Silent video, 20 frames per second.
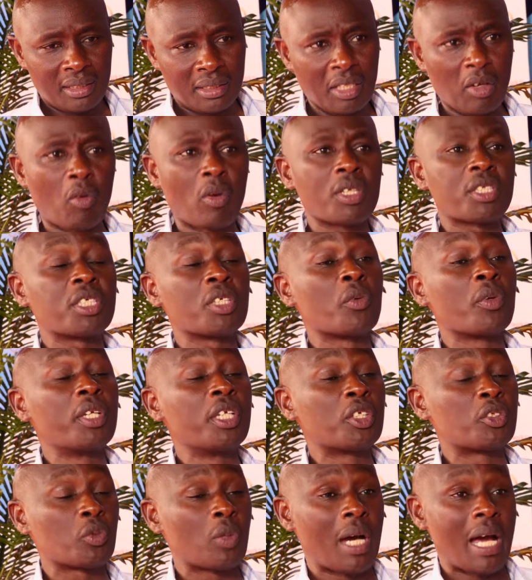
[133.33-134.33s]
the question we
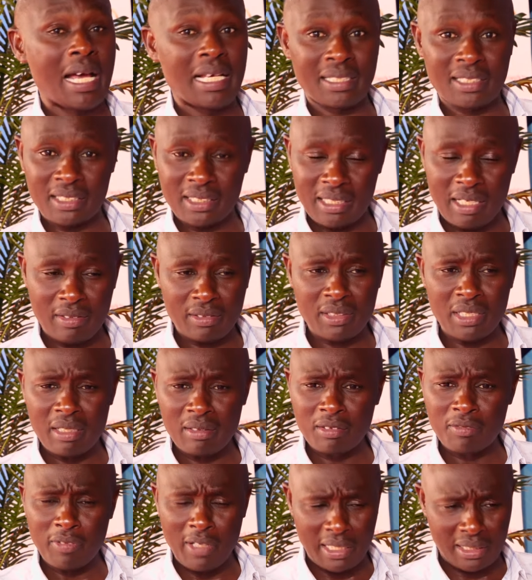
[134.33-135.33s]
need to ask
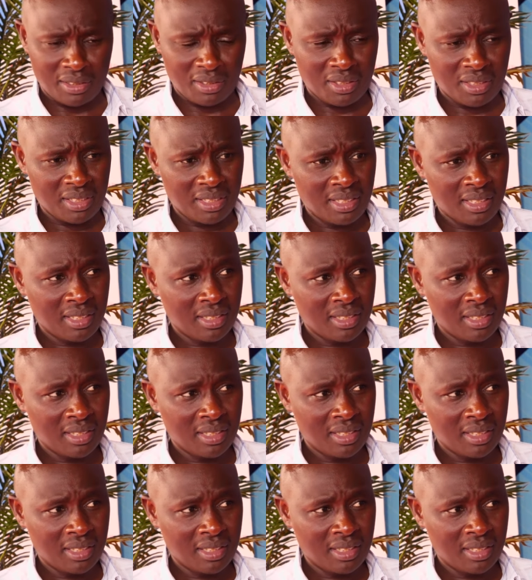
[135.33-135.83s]
ourselves first: